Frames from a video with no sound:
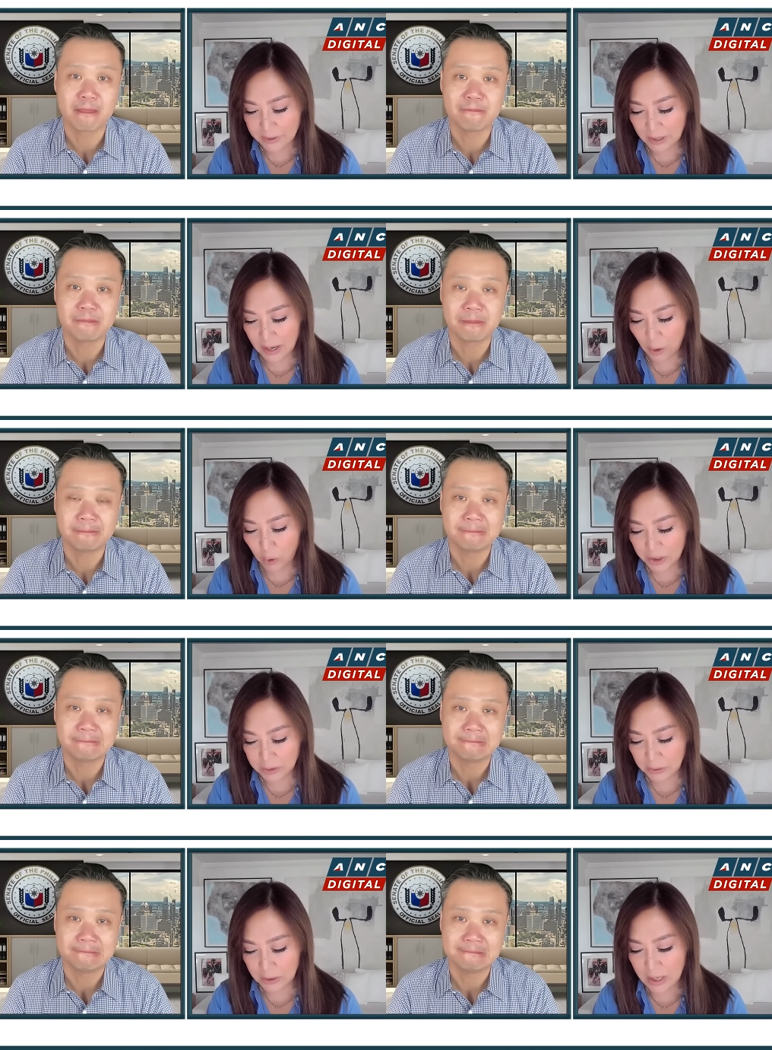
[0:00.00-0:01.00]

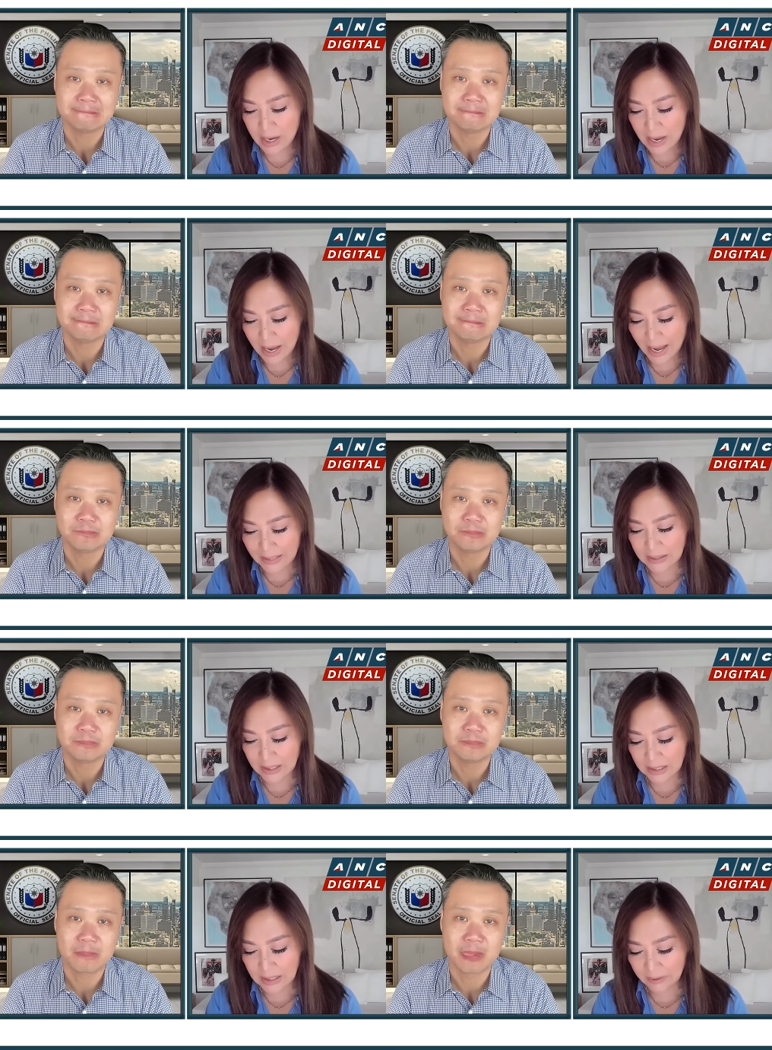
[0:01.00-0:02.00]
Speaker 1: auditor at the
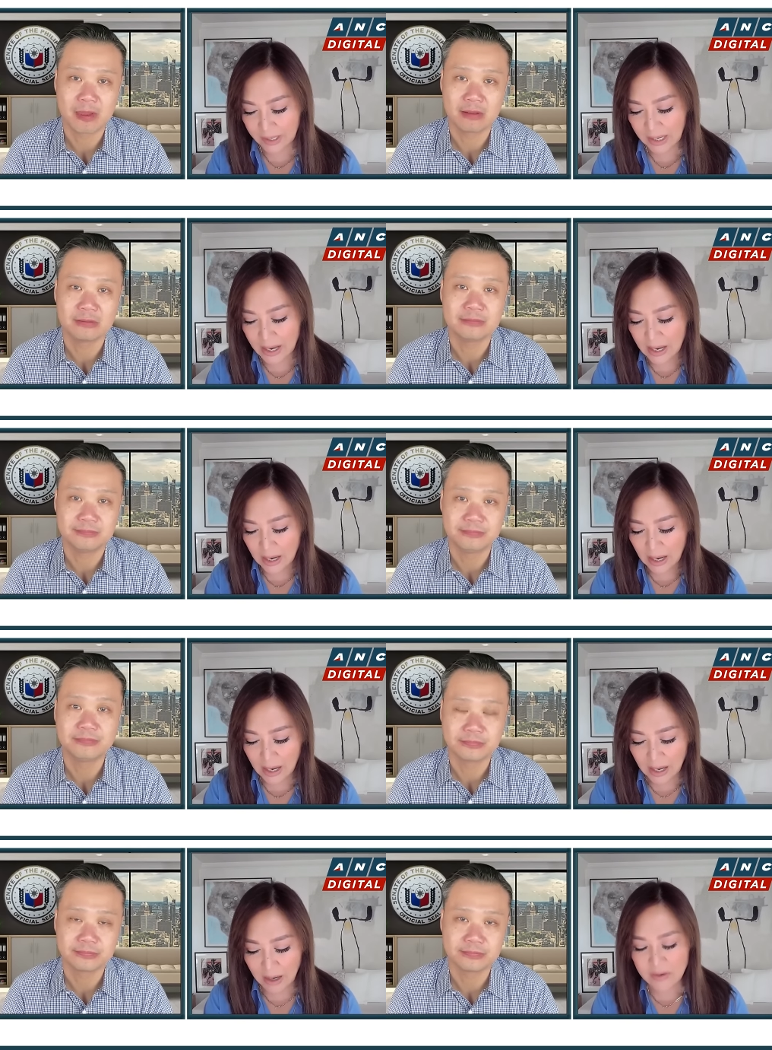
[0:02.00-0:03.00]
hearing.
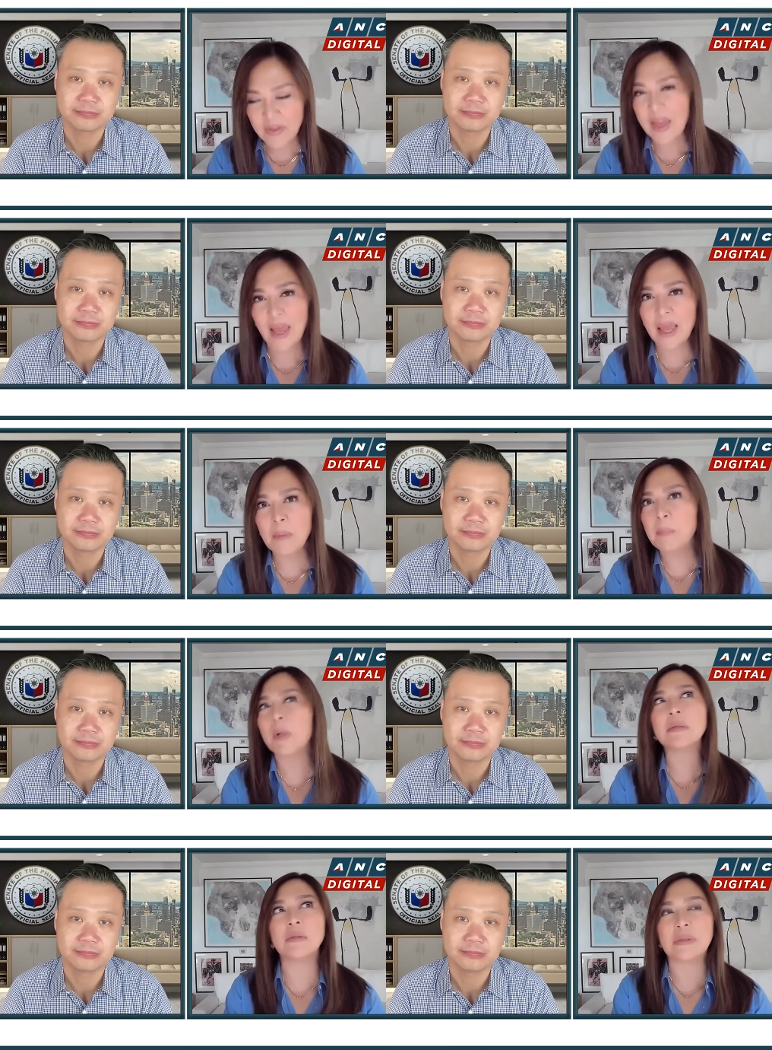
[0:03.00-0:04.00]
Are they
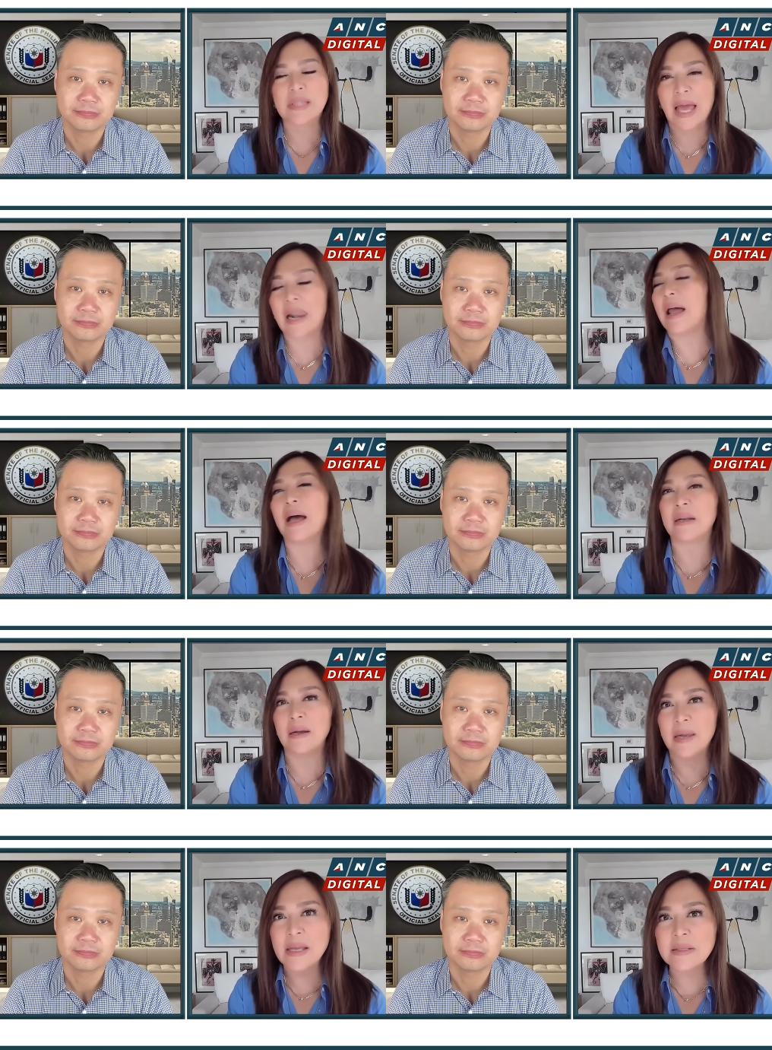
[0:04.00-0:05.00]
able to tell at
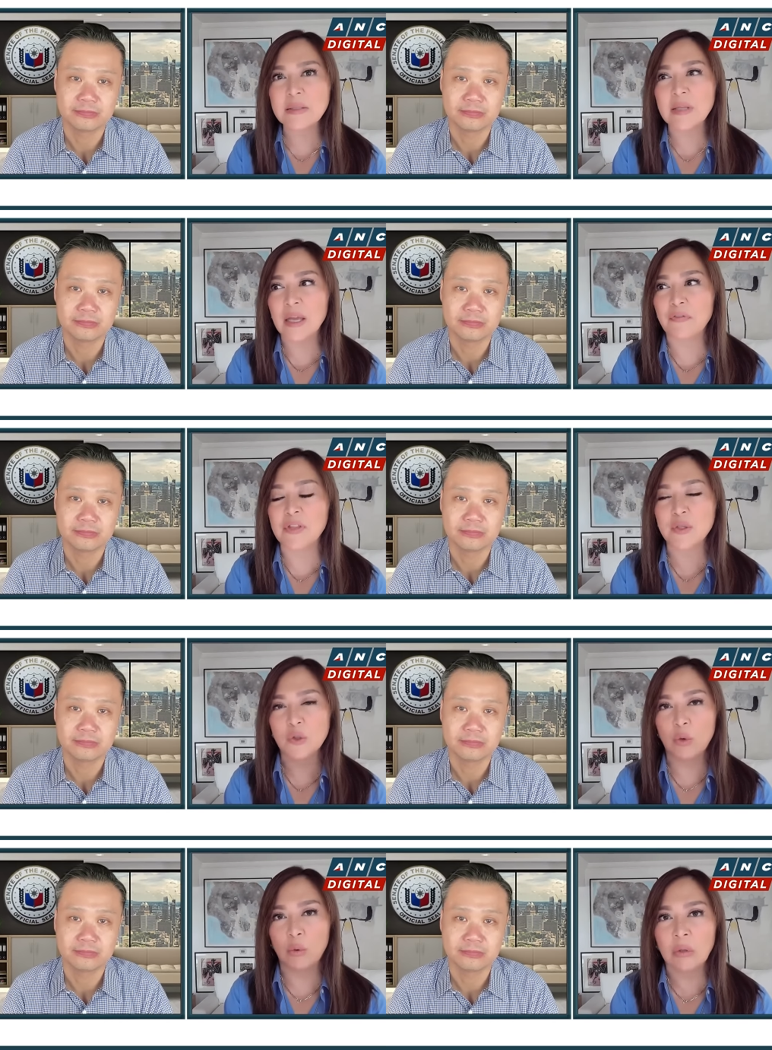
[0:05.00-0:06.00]
least if the
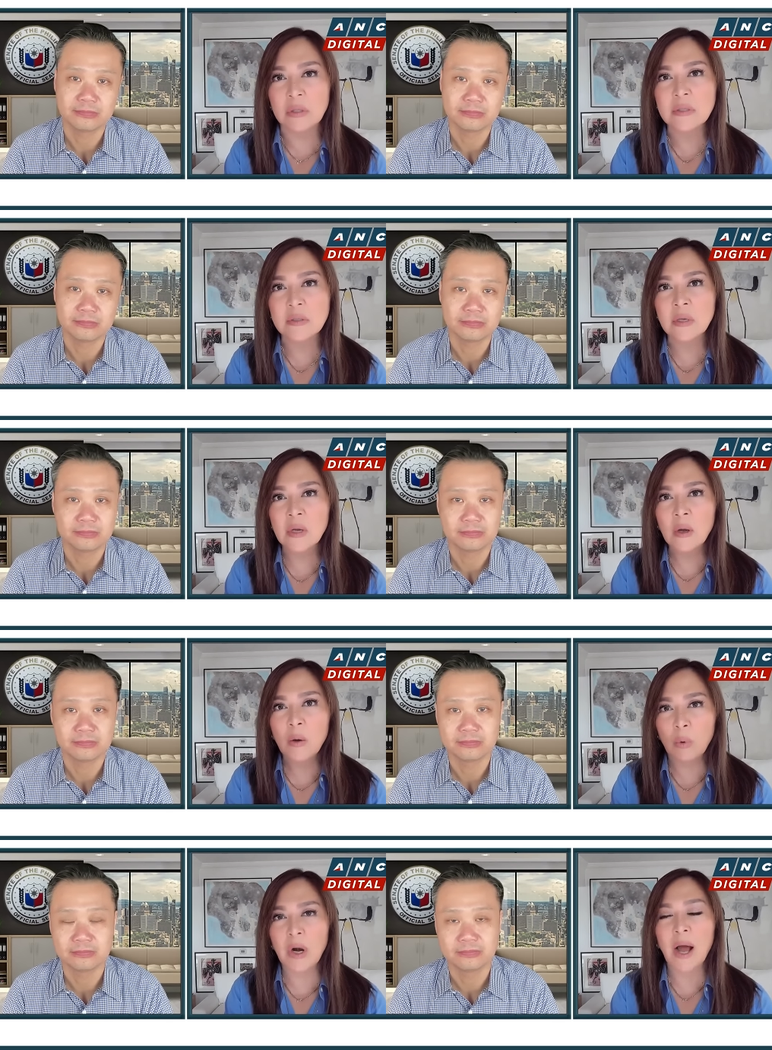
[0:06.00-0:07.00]
schools
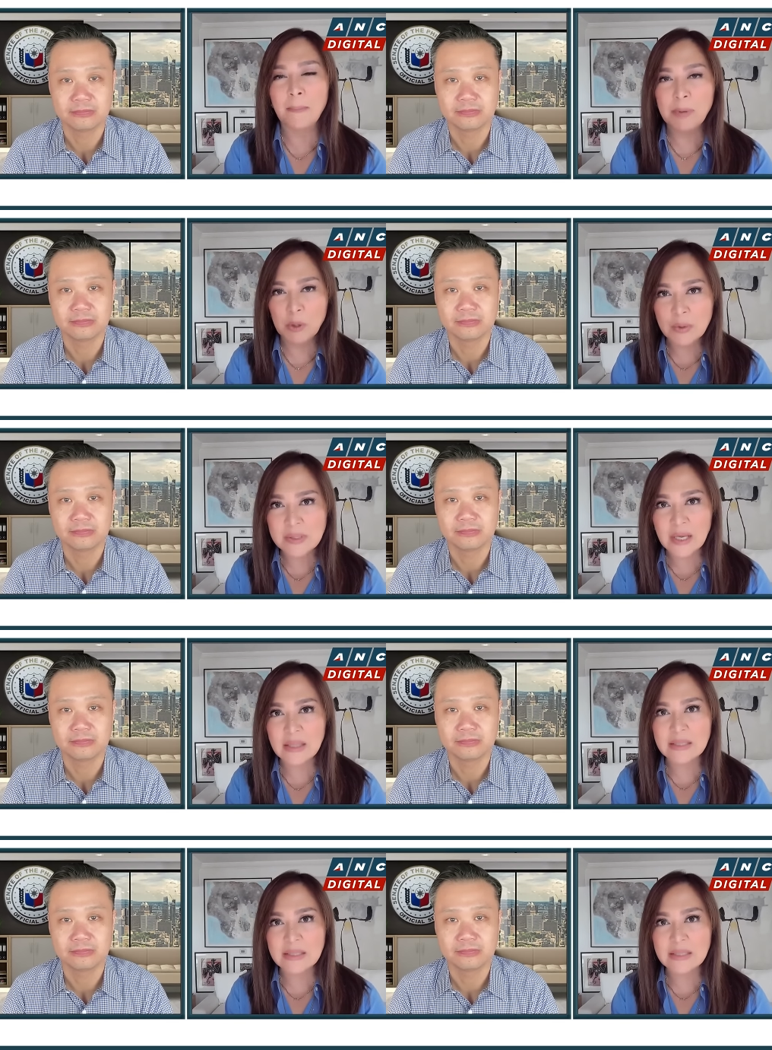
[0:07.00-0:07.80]
were abusing the